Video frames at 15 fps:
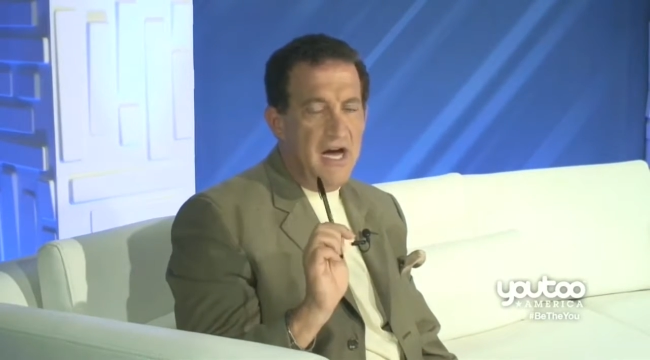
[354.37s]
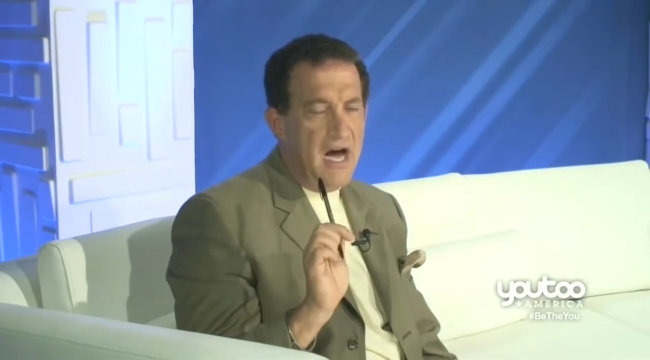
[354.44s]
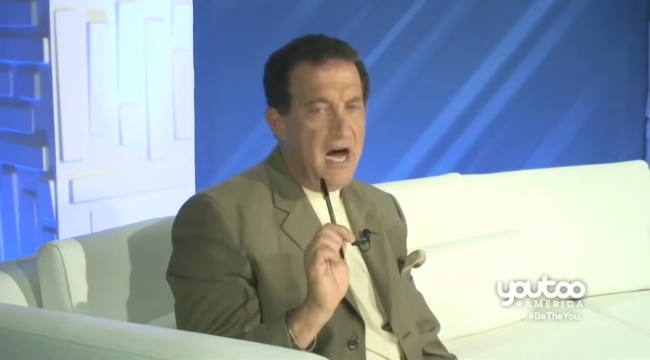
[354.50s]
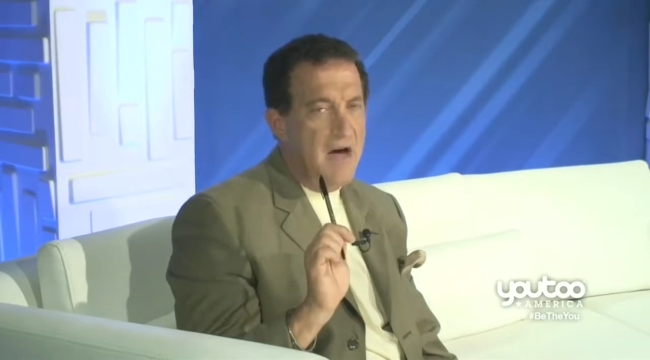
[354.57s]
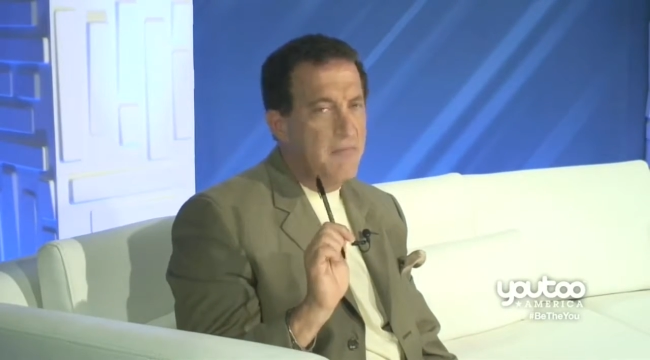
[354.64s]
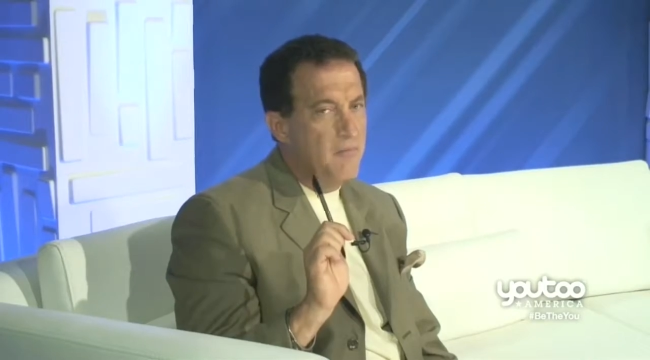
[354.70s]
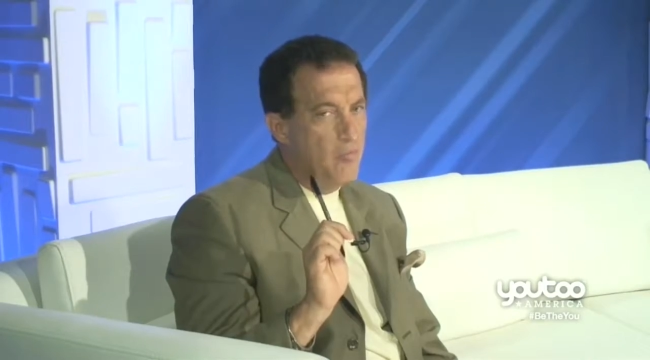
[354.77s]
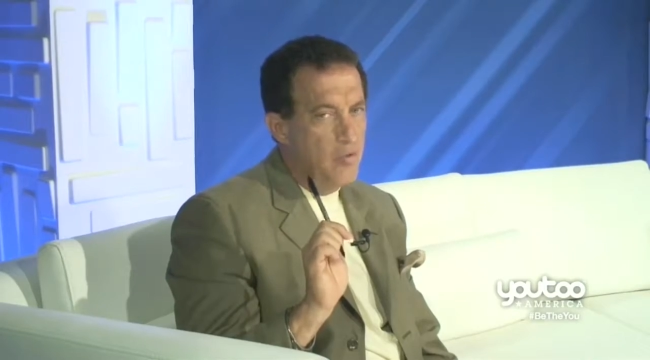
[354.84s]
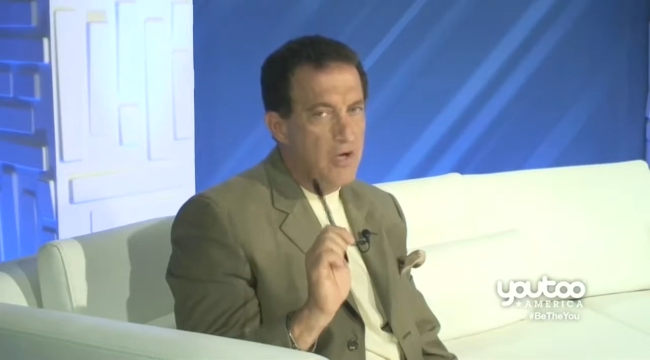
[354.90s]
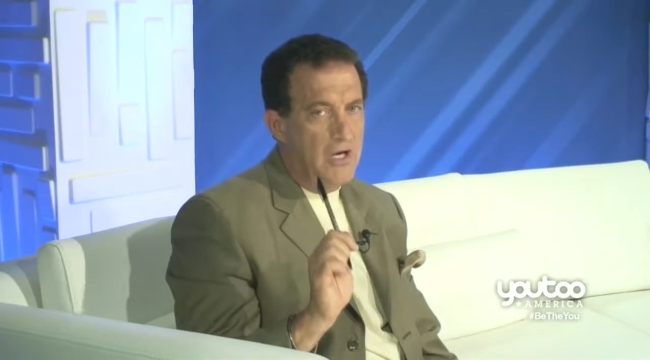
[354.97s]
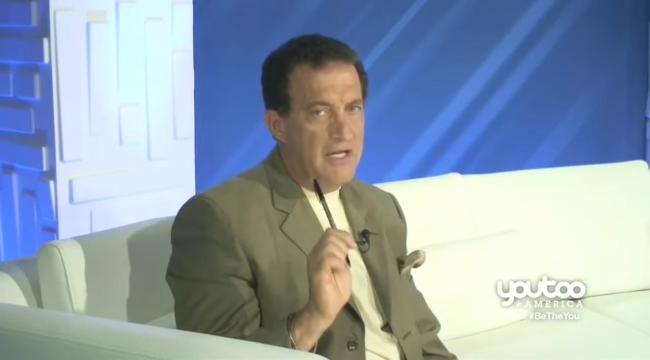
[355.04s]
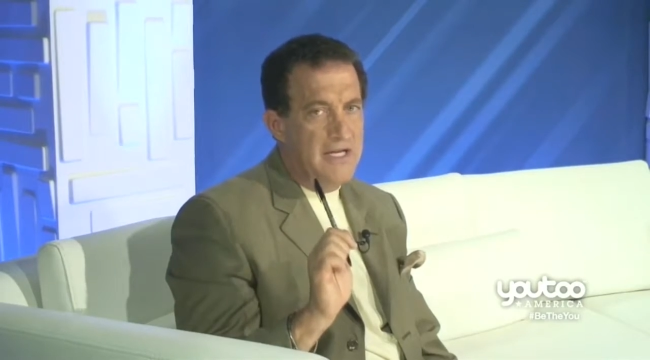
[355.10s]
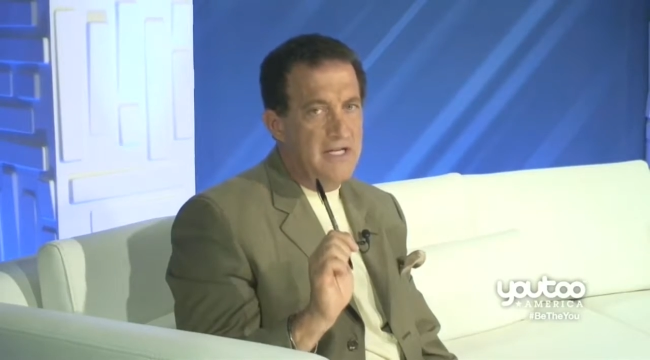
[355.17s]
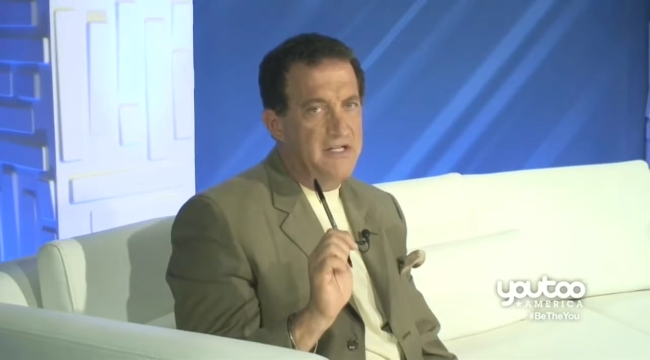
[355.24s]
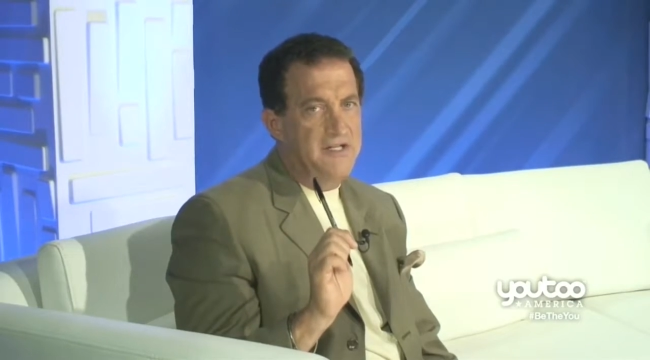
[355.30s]
I'm
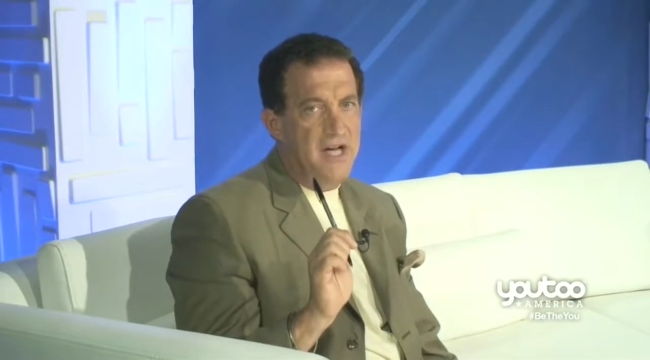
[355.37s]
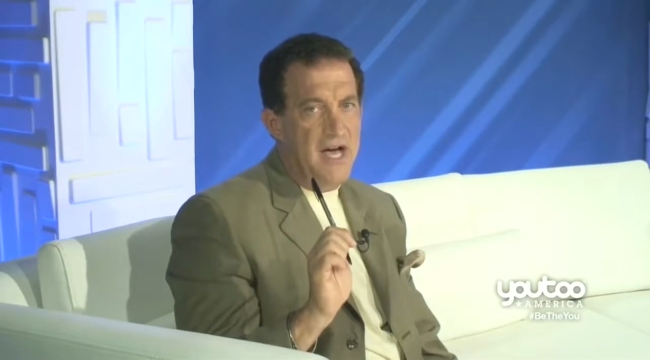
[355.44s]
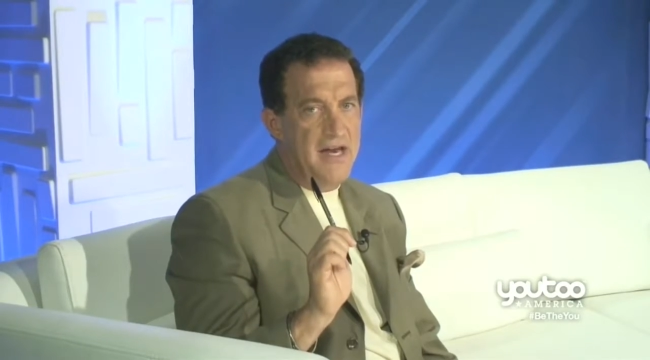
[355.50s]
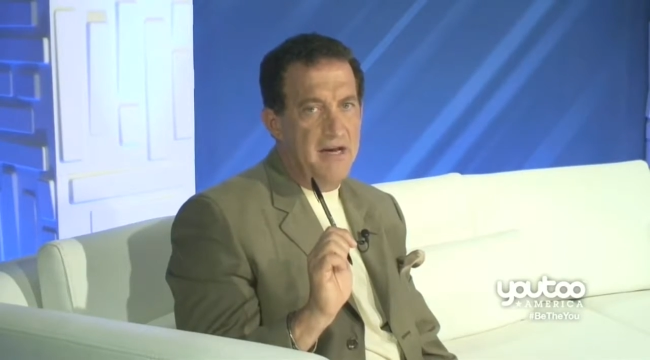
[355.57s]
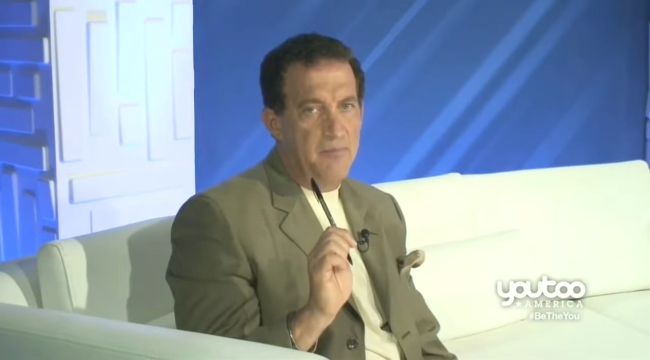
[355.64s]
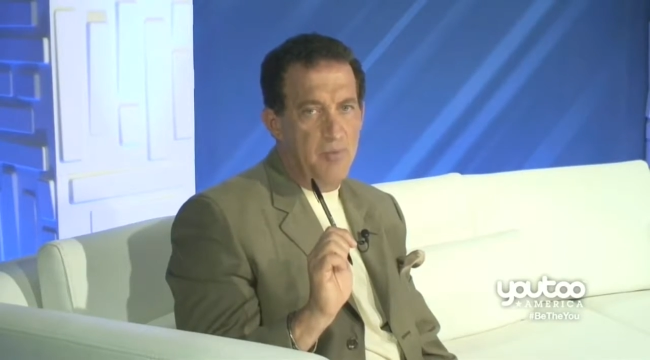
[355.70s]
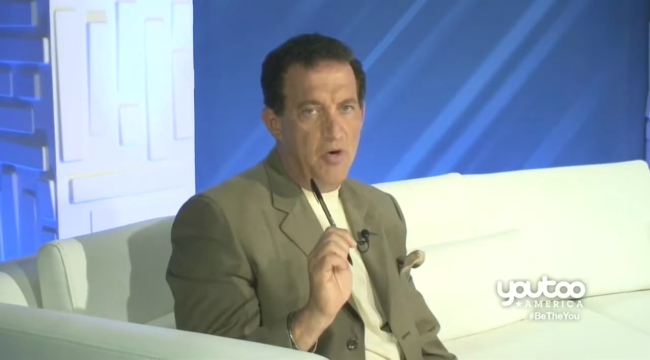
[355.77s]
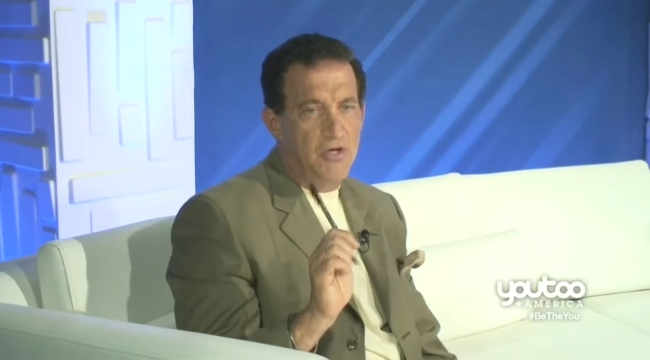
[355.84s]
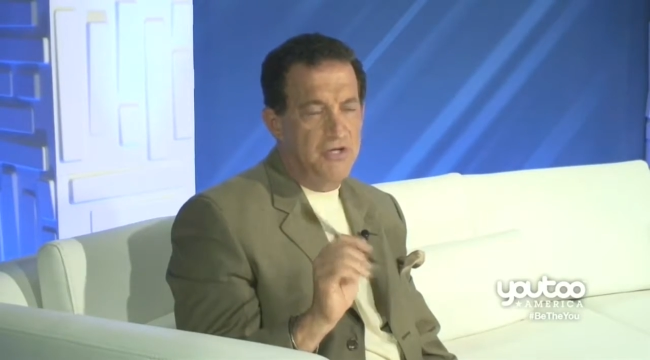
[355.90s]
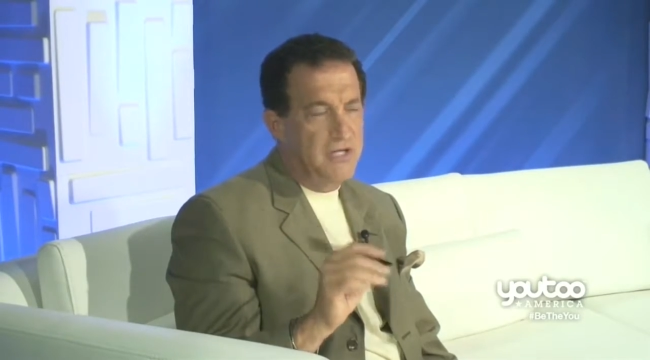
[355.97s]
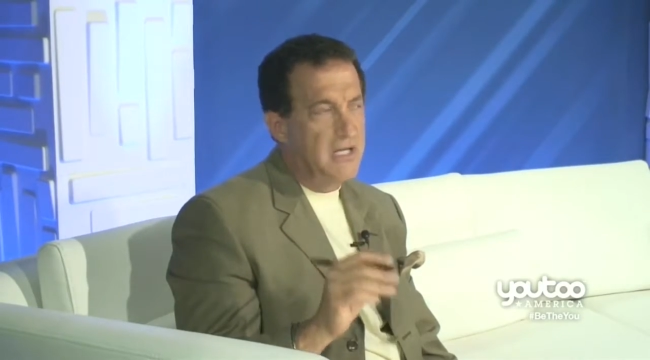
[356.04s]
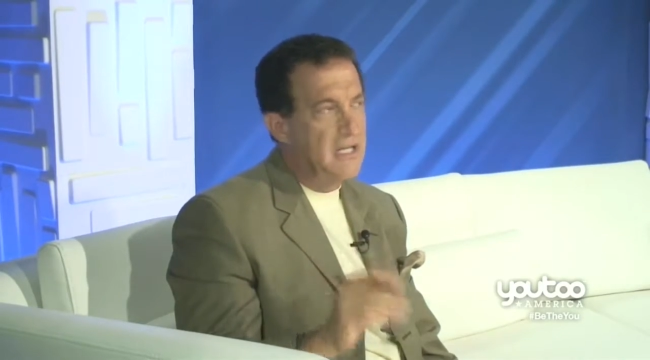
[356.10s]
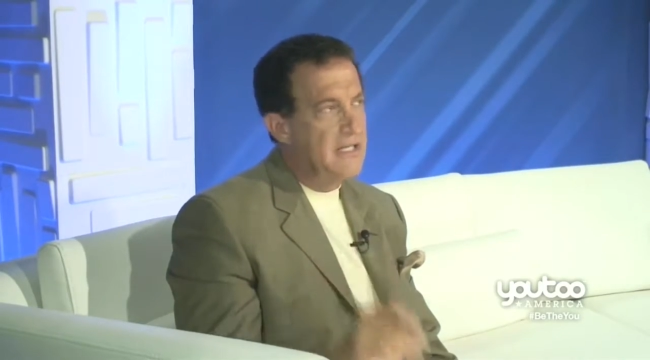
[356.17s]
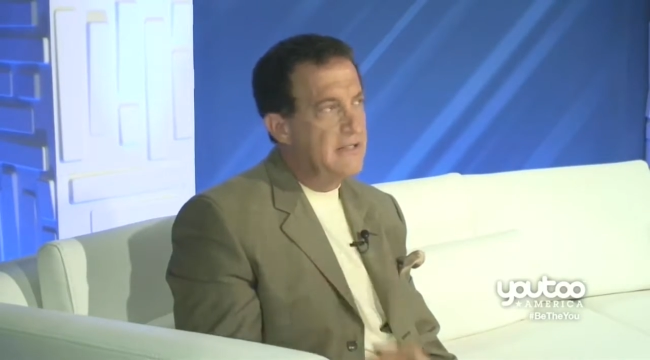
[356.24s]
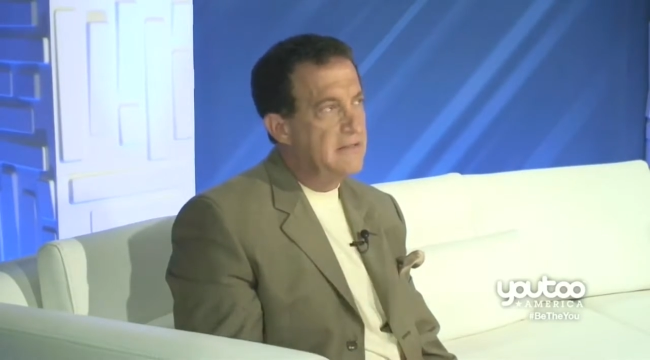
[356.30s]
really excited
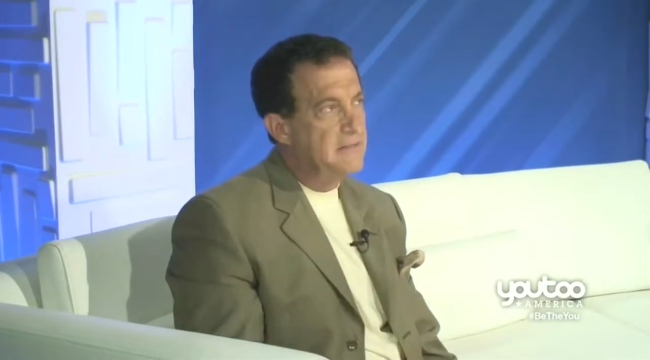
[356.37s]
personally.